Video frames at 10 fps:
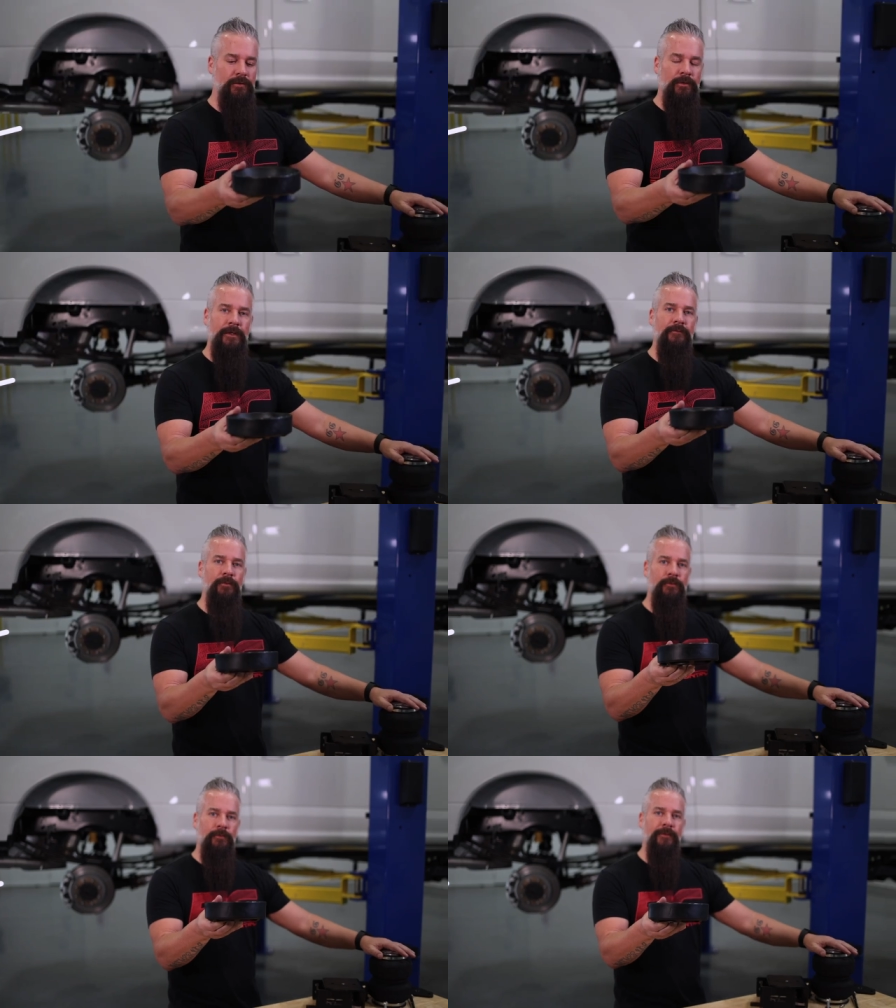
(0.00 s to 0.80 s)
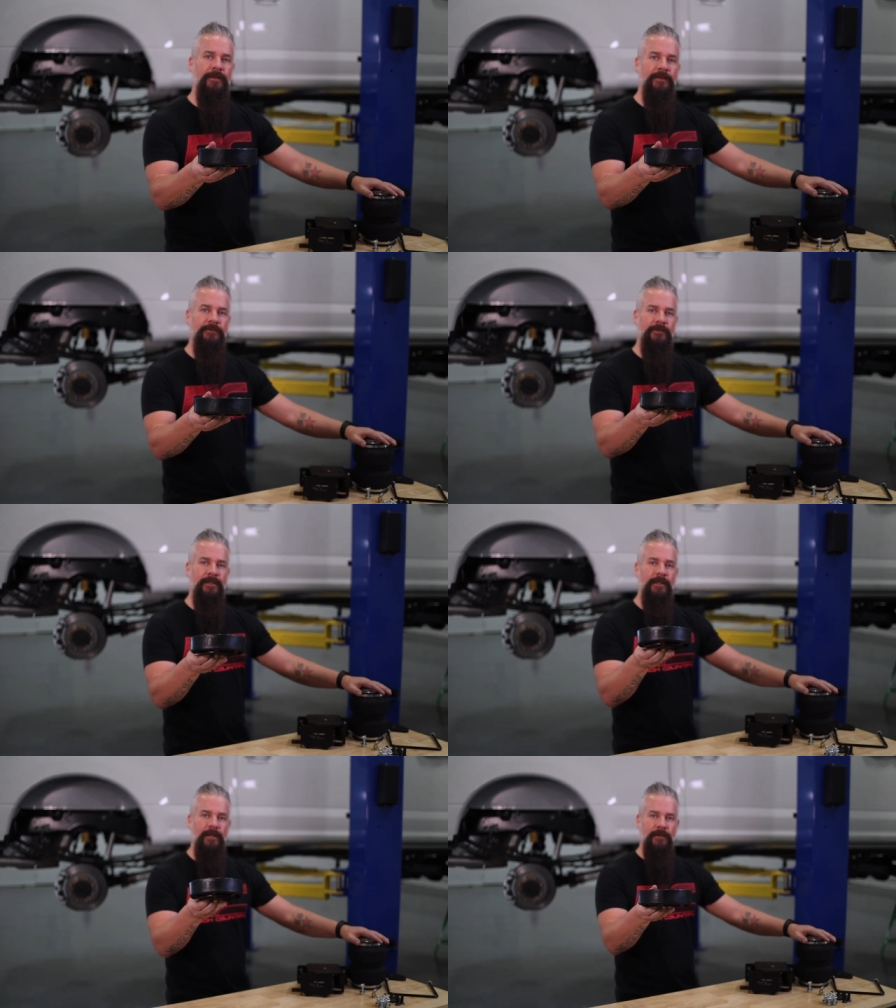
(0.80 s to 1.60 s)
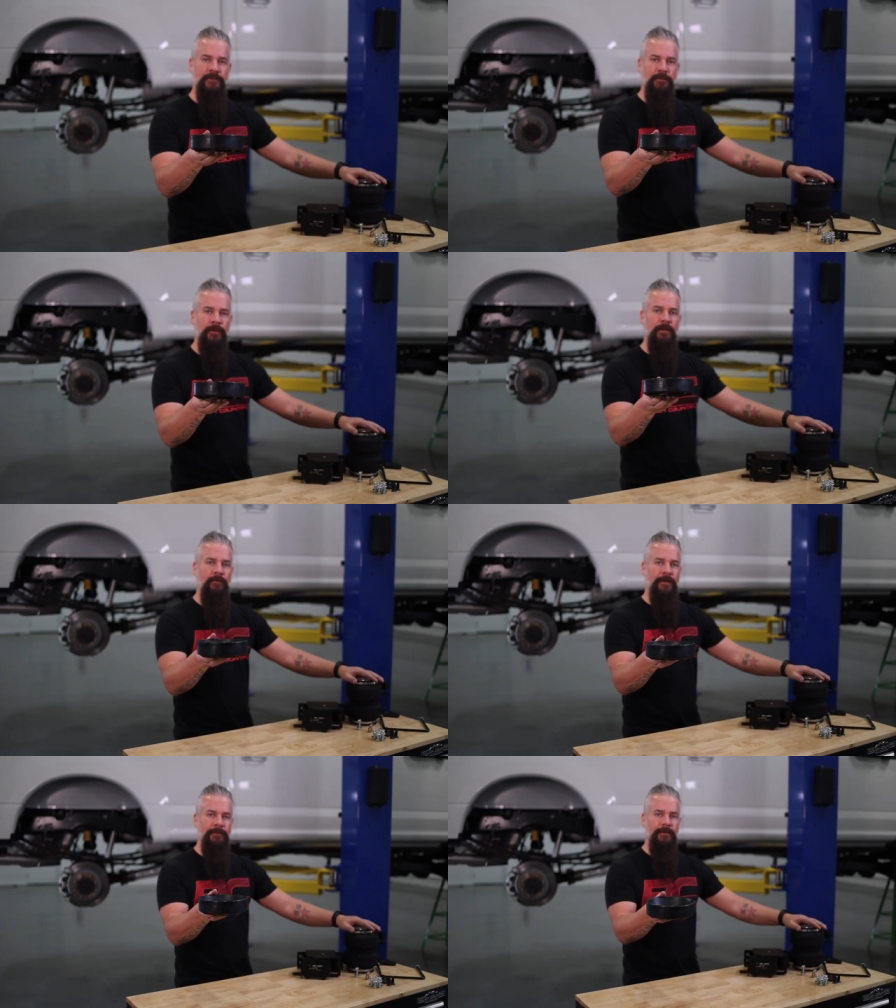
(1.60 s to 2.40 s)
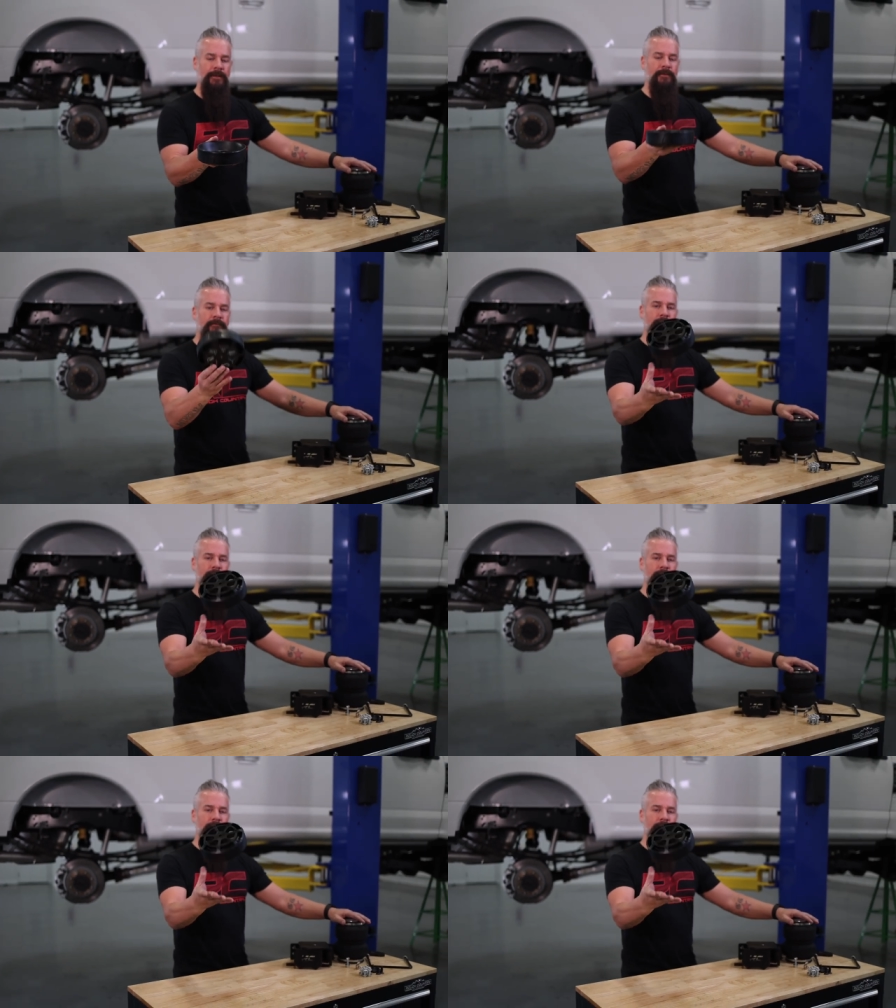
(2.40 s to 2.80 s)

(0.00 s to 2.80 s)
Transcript: you're looking for the Rough Country Air Spring Cradle Kit.